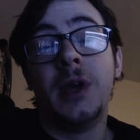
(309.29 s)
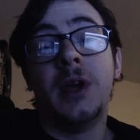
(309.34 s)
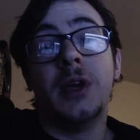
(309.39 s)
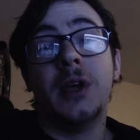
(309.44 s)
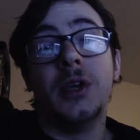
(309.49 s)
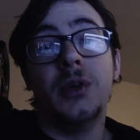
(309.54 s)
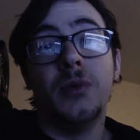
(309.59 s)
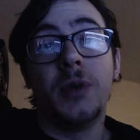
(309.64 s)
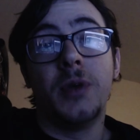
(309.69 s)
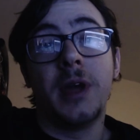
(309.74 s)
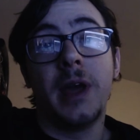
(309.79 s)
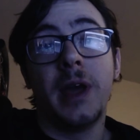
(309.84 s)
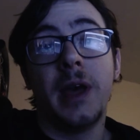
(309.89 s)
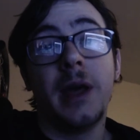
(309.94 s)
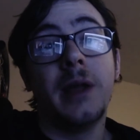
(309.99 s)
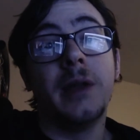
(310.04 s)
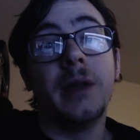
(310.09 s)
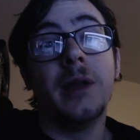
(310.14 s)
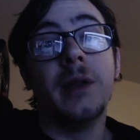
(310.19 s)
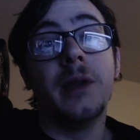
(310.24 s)
You
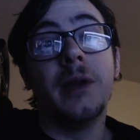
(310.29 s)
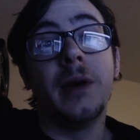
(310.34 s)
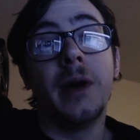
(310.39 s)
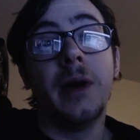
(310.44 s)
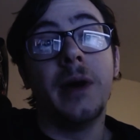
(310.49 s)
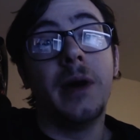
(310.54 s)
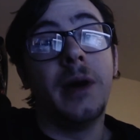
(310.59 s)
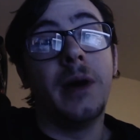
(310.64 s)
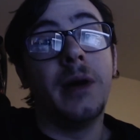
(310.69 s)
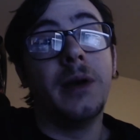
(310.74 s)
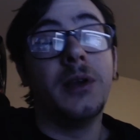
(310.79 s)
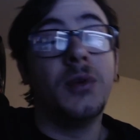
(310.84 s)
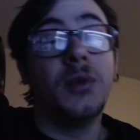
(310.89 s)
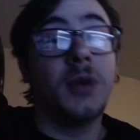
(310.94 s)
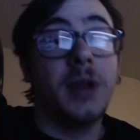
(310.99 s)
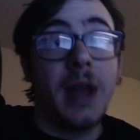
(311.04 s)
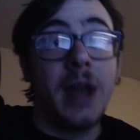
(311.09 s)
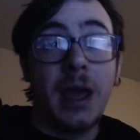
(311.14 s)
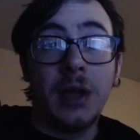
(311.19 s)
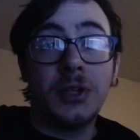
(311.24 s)
can
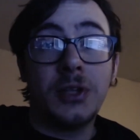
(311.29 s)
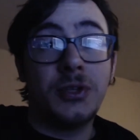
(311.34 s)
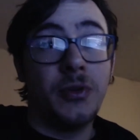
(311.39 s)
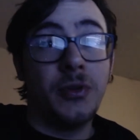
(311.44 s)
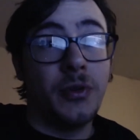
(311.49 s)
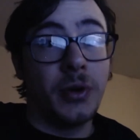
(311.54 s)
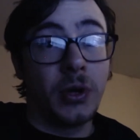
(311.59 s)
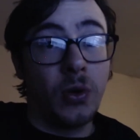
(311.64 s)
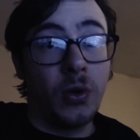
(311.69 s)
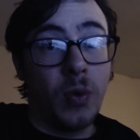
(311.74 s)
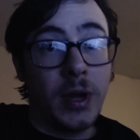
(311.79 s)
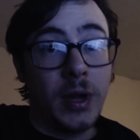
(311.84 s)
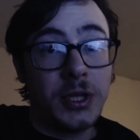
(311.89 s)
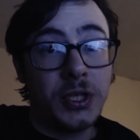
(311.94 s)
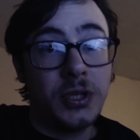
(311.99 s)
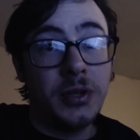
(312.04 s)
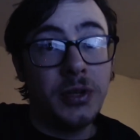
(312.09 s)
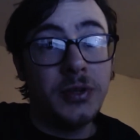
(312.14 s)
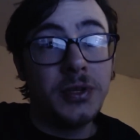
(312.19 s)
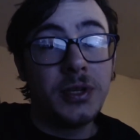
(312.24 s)
answer their
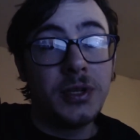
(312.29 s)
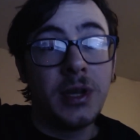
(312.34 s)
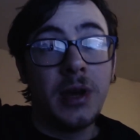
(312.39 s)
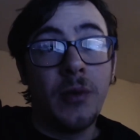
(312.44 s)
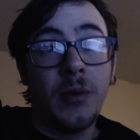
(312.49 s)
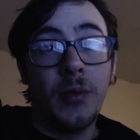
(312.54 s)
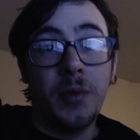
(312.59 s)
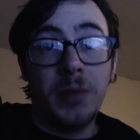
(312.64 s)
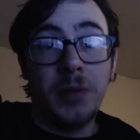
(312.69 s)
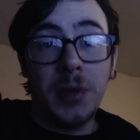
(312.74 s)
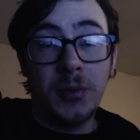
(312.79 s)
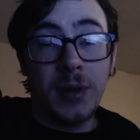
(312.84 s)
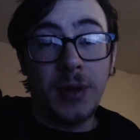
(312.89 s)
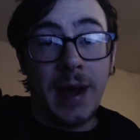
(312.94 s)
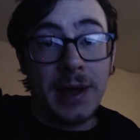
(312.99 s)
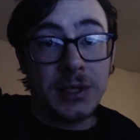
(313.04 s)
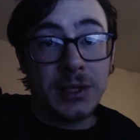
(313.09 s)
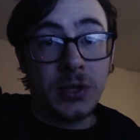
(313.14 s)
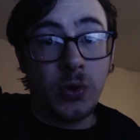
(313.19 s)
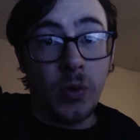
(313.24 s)
questions when people
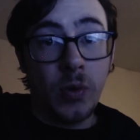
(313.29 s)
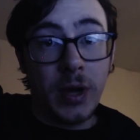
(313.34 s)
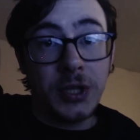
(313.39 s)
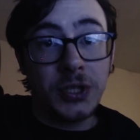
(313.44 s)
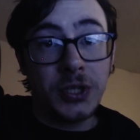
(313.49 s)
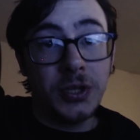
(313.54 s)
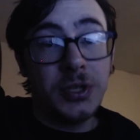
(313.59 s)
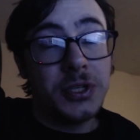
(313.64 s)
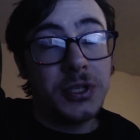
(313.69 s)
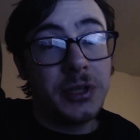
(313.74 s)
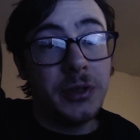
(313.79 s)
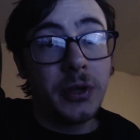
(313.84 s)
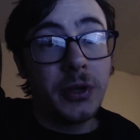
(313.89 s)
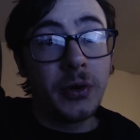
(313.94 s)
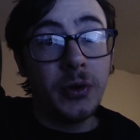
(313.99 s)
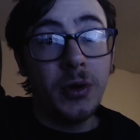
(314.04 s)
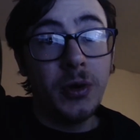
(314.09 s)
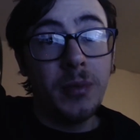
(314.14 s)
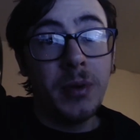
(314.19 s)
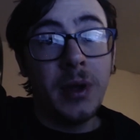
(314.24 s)
ask questions in the
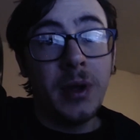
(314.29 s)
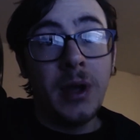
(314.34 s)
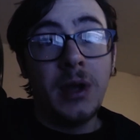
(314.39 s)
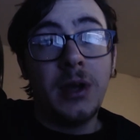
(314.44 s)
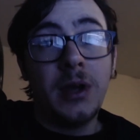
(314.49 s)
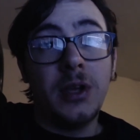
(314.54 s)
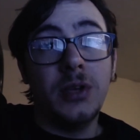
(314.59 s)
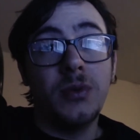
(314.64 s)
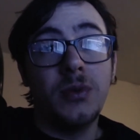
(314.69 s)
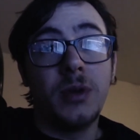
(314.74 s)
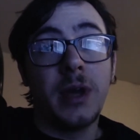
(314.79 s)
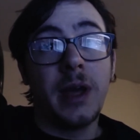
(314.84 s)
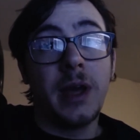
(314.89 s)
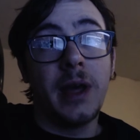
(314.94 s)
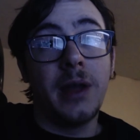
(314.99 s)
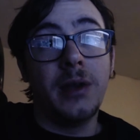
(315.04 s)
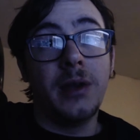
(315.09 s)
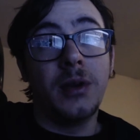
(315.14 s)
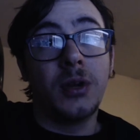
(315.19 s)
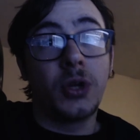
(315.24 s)
group. You
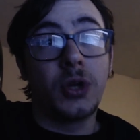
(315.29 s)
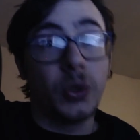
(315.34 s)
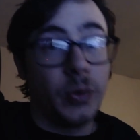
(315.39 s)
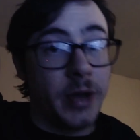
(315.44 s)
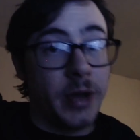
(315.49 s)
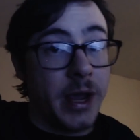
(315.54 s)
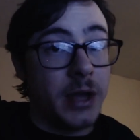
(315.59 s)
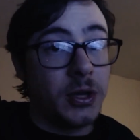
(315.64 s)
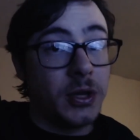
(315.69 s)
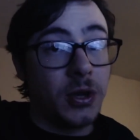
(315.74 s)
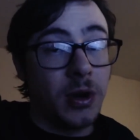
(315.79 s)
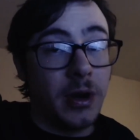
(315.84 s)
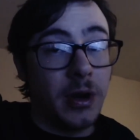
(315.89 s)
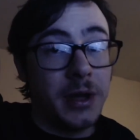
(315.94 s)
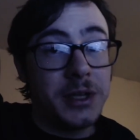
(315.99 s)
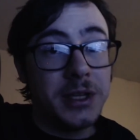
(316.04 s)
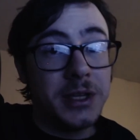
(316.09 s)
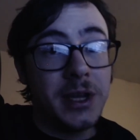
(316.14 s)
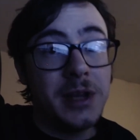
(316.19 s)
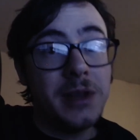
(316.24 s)
can create
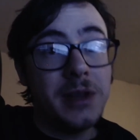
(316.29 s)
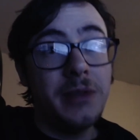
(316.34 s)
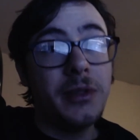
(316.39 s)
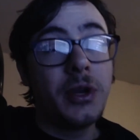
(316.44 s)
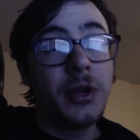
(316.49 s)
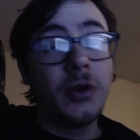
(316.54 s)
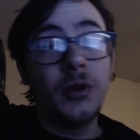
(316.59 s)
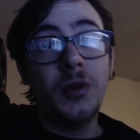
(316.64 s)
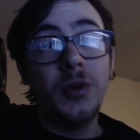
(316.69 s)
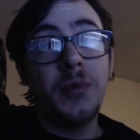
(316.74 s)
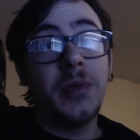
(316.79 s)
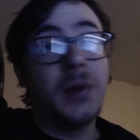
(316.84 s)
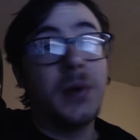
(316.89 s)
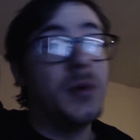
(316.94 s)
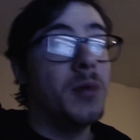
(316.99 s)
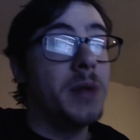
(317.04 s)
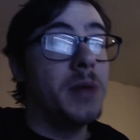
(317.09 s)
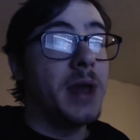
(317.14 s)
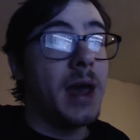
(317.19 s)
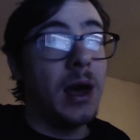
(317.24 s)
content in the group that
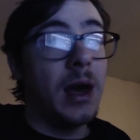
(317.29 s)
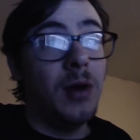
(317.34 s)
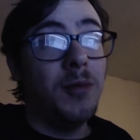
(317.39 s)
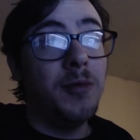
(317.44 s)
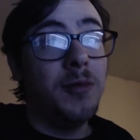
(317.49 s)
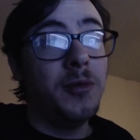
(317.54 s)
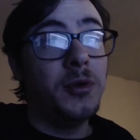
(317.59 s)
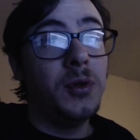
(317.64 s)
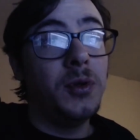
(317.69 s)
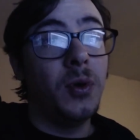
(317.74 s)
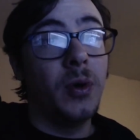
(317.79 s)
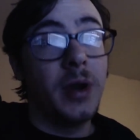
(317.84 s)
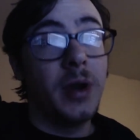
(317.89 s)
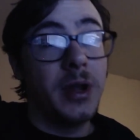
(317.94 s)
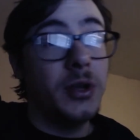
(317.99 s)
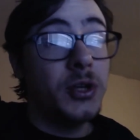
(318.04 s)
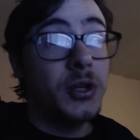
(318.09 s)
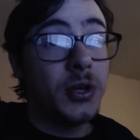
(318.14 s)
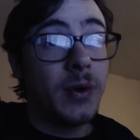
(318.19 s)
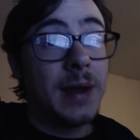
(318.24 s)
will be helpful or
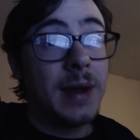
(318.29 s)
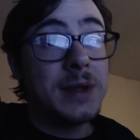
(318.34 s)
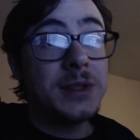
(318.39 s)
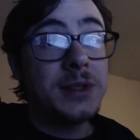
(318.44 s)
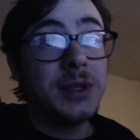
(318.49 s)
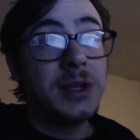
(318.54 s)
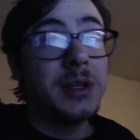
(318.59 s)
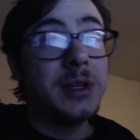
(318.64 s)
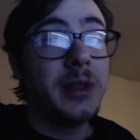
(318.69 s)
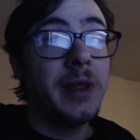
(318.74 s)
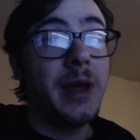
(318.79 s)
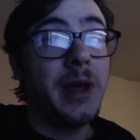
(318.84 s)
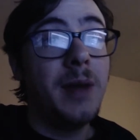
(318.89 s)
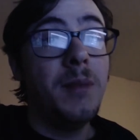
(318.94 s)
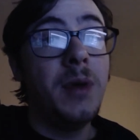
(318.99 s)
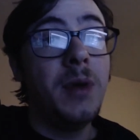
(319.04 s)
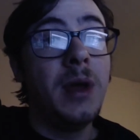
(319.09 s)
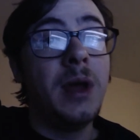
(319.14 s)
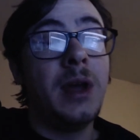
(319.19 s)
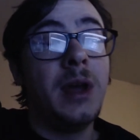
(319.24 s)
interesting to
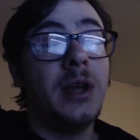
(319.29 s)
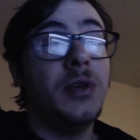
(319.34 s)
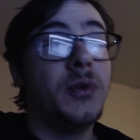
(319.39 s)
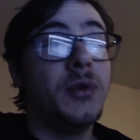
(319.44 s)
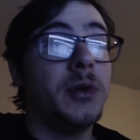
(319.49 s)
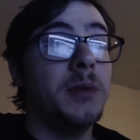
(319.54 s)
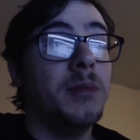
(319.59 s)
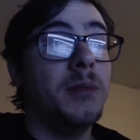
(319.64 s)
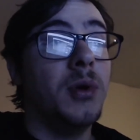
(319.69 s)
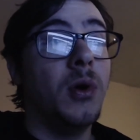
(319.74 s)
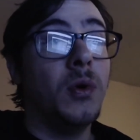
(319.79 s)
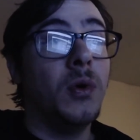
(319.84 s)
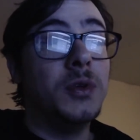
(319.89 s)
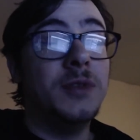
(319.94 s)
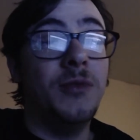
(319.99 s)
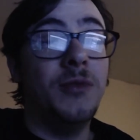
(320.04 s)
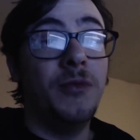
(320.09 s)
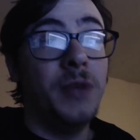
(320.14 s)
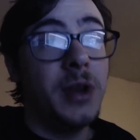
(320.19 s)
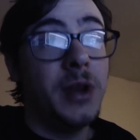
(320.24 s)
them. You can
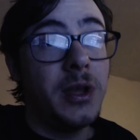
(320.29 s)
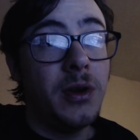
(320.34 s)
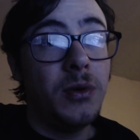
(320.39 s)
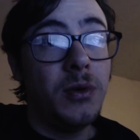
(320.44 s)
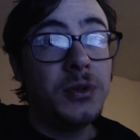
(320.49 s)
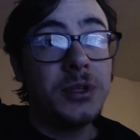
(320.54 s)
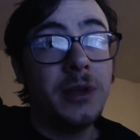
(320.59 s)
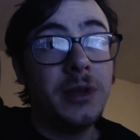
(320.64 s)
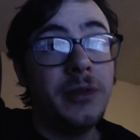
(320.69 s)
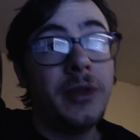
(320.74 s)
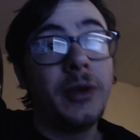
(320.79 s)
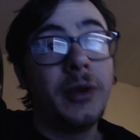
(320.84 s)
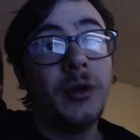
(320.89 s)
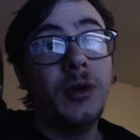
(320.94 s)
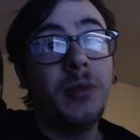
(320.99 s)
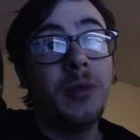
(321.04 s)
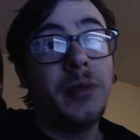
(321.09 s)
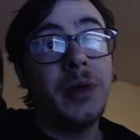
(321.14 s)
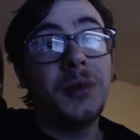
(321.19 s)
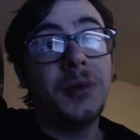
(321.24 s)
post videos in the
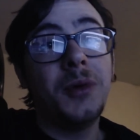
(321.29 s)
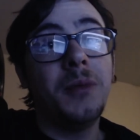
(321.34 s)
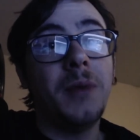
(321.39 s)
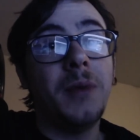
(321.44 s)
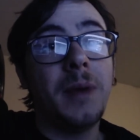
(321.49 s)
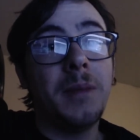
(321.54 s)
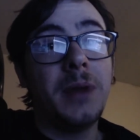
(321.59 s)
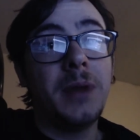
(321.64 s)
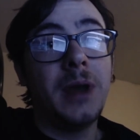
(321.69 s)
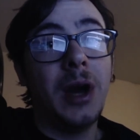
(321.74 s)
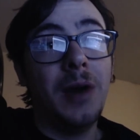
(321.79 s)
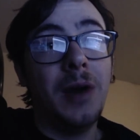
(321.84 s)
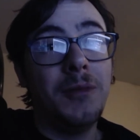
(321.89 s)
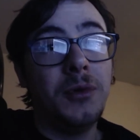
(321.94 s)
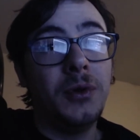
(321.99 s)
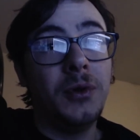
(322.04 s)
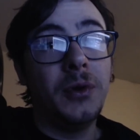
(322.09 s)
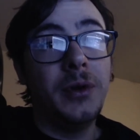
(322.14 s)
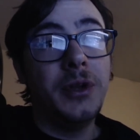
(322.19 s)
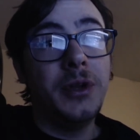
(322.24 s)
group that will be helpful
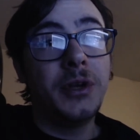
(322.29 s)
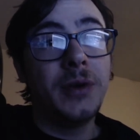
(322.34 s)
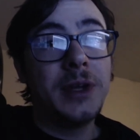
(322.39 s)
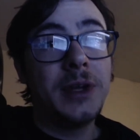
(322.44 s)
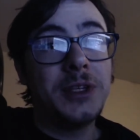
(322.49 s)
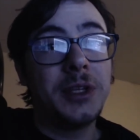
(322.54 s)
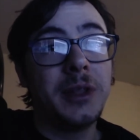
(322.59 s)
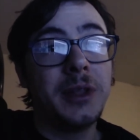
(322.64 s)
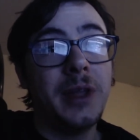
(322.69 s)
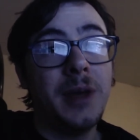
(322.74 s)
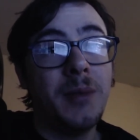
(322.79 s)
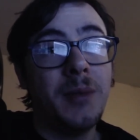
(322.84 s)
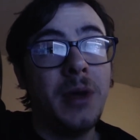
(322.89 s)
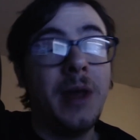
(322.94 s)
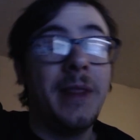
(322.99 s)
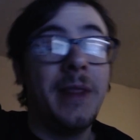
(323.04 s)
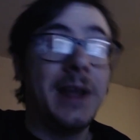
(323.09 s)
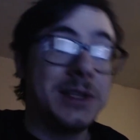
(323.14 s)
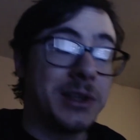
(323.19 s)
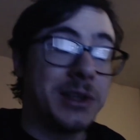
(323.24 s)
or interesting to them.
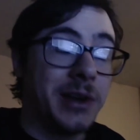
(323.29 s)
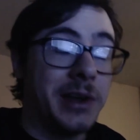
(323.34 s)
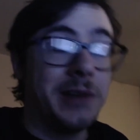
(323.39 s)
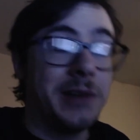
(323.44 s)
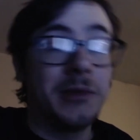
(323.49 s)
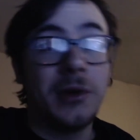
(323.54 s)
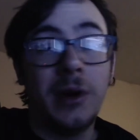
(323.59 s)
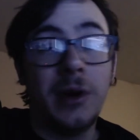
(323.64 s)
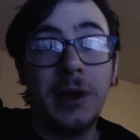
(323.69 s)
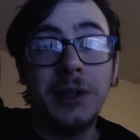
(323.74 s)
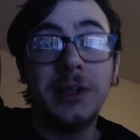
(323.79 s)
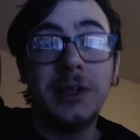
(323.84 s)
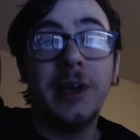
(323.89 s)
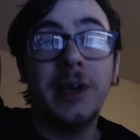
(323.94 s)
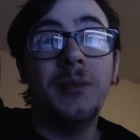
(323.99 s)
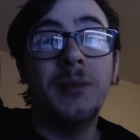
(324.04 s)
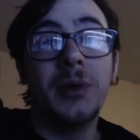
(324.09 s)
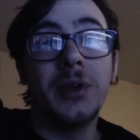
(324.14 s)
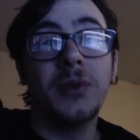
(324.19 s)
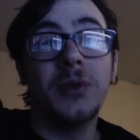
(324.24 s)
That's a kind of
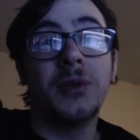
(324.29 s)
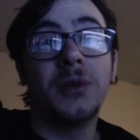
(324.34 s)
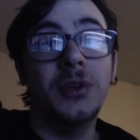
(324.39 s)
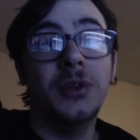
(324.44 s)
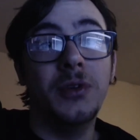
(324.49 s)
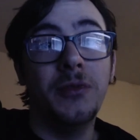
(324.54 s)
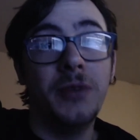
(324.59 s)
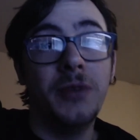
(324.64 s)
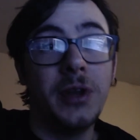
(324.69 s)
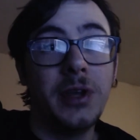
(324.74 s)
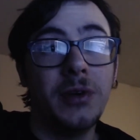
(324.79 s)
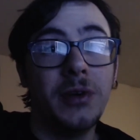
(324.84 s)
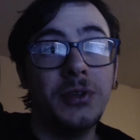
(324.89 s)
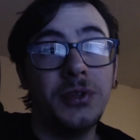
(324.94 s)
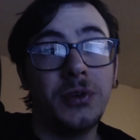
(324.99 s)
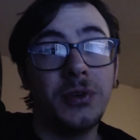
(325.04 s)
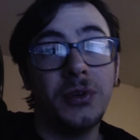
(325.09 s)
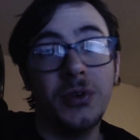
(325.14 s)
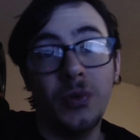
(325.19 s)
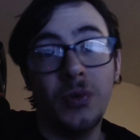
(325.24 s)
content, but you can do videos, you
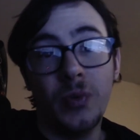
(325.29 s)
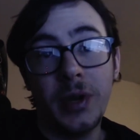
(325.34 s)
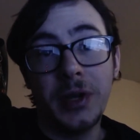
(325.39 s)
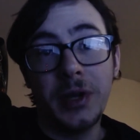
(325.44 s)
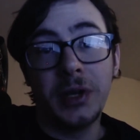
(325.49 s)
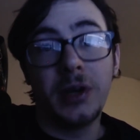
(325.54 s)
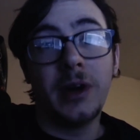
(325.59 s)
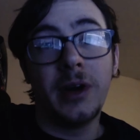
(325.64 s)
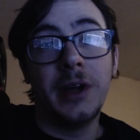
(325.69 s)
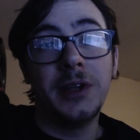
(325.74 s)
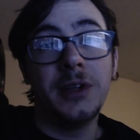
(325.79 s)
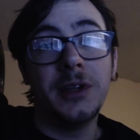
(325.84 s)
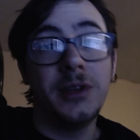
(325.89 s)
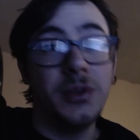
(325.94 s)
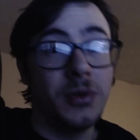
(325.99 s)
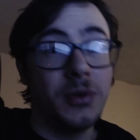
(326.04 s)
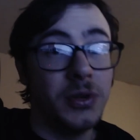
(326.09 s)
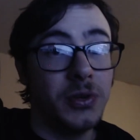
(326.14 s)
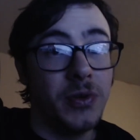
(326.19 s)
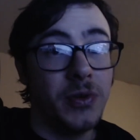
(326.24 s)
can do written content, you
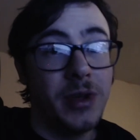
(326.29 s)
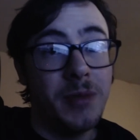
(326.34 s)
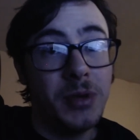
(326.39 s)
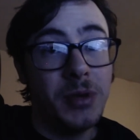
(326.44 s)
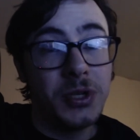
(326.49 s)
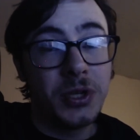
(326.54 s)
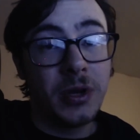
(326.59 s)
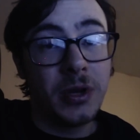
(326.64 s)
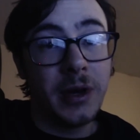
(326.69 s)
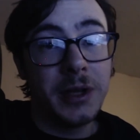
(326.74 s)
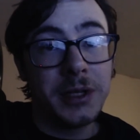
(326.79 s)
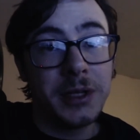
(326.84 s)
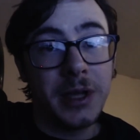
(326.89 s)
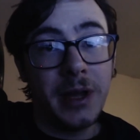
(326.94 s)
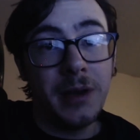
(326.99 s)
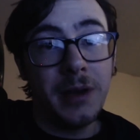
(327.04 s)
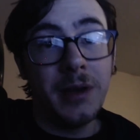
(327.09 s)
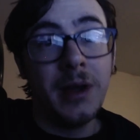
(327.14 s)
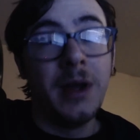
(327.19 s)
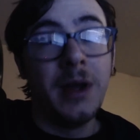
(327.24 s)
can do image
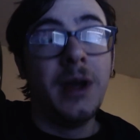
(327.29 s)
content.